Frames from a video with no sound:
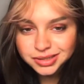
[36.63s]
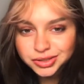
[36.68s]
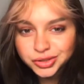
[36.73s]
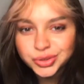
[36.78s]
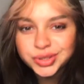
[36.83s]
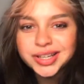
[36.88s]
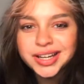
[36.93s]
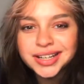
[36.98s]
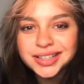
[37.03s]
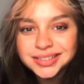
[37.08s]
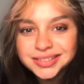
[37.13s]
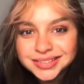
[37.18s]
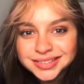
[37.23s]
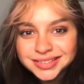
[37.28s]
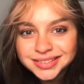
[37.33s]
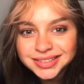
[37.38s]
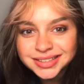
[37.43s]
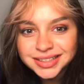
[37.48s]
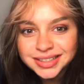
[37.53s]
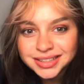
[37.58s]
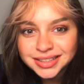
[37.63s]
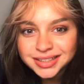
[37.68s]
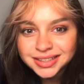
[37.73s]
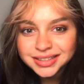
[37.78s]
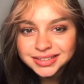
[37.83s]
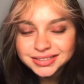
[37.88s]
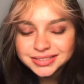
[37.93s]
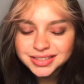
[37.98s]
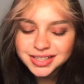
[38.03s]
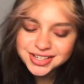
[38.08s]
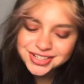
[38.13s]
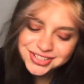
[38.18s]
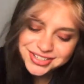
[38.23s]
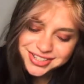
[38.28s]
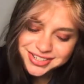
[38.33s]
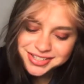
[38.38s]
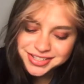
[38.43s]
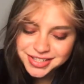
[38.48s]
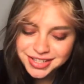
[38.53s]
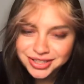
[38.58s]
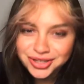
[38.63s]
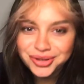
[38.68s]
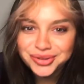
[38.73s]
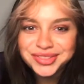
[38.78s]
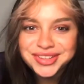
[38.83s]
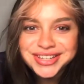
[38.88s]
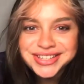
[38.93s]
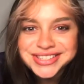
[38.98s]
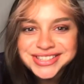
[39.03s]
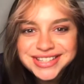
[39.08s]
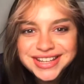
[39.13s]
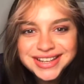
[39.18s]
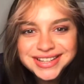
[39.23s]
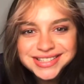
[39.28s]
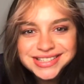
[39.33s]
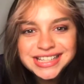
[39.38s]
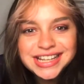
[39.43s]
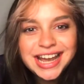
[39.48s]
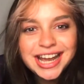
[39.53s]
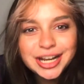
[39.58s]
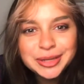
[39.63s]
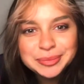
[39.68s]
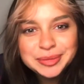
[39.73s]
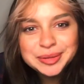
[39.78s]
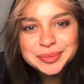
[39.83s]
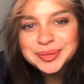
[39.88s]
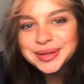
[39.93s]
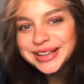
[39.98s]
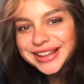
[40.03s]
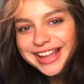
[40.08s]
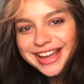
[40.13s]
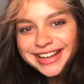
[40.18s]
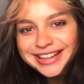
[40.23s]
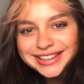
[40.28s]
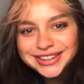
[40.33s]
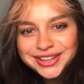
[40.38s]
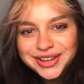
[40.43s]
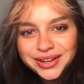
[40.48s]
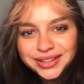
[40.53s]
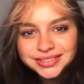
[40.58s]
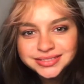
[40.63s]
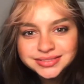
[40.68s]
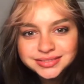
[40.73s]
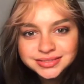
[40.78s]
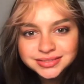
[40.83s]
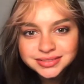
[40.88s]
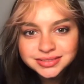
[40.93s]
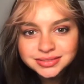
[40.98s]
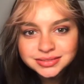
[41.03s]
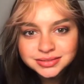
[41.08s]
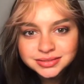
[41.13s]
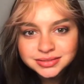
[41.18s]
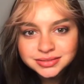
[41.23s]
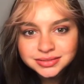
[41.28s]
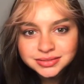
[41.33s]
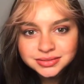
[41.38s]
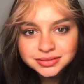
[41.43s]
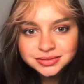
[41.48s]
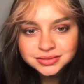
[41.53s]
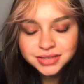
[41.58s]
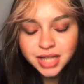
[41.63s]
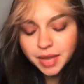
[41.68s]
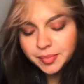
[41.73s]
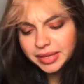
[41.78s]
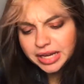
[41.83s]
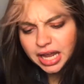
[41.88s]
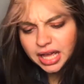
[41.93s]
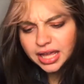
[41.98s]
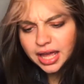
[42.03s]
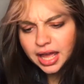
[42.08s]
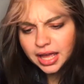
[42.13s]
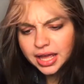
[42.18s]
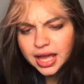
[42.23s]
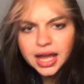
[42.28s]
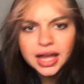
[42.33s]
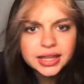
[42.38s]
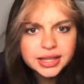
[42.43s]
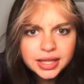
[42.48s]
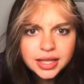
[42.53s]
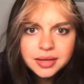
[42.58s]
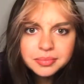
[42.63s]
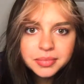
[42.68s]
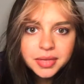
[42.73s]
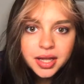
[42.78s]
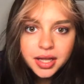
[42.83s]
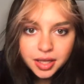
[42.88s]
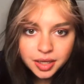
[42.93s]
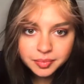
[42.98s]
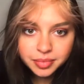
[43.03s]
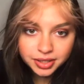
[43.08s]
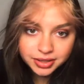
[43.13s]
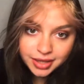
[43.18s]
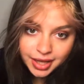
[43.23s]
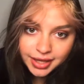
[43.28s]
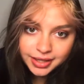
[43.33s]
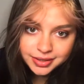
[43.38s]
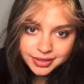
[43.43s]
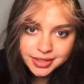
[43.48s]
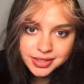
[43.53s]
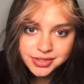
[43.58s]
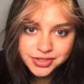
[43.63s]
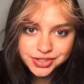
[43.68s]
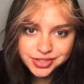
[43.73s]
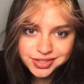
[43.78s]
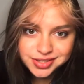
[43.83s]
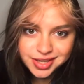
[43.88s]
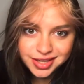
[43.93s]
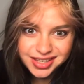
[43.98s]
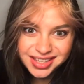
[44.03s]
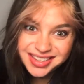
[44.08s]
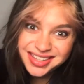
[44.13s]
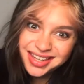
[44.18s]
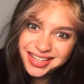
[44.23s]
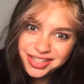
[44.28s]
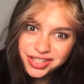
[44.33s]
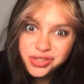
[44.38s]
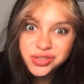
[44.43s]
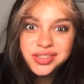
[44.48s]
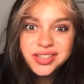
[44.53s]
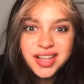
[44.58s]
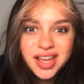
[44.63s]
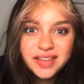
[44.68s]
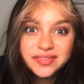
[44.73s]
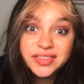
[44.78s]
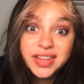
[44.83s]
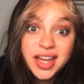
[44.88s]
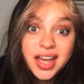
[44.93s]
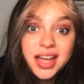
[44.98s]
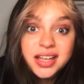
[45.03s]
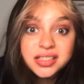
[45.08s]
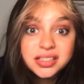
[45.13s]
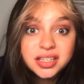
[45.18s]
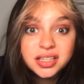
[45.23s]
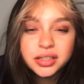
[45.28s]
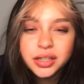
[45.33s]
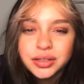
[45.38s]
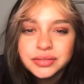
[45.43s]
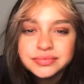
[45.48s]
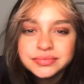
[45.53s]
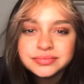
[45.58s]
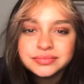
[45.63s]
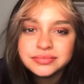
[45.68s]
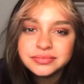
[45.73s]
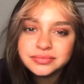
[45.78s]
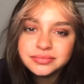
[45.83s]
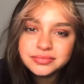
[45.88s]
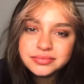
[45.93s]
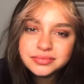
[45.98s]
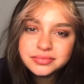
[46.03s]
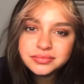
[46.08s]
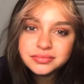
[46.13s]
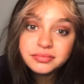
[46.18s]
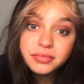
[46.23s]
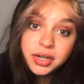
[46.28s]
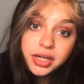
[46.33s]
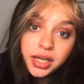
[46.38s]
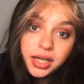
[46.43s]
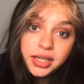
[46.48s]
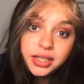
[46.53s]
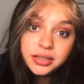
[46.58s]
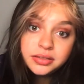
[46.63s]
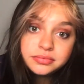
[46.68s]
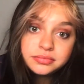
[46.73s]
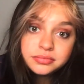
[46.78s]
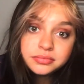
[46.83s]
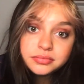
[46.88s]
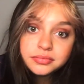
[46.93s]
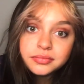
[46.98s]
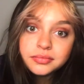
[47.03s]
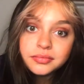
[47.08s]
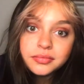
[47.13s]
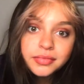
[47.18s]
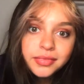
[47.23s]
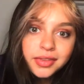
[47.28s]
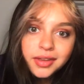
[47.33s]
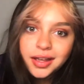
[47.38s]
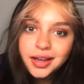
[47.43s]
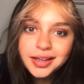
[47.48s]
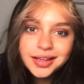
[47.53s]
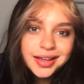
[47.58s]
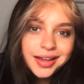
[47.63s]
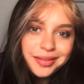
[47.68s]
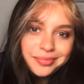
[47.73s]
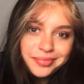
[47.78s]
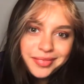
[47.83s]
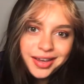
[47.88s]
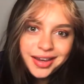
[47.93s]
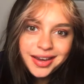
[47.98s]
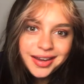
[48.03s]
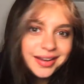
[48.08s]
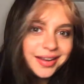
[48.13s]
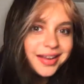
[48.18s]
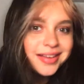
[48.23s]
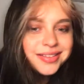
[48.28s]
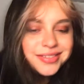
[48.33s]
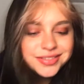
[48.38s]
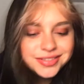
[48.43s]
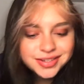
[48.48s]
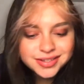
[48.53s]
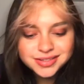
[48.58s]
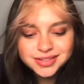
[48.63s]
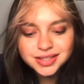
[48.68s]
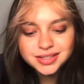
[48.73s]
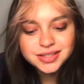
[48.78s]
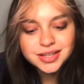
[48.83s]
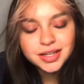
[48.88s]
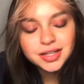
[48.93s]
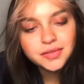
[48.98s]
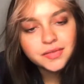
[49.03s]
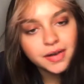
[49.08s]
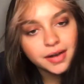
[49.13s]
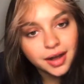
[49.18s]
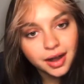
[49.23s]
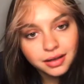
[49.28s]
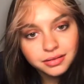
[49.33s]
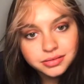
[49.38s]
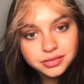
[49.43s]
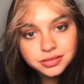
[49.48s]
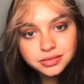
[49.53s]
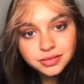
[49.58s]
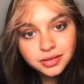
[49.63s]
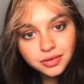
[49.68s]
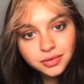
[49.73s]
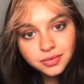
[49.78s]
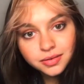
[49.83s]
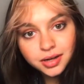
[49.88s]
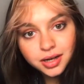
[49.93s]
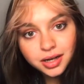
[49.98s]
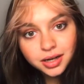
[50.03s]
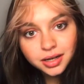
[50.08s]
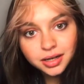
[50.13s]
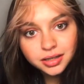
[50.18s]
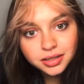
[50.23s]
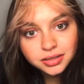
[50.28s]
do ya? It's just, you know, these days you gotta be polite and all. I mean, I, I, I am polite. It's just that you didn't used to have to ask, you know? But hey, I got manners just as anyone else, so uh,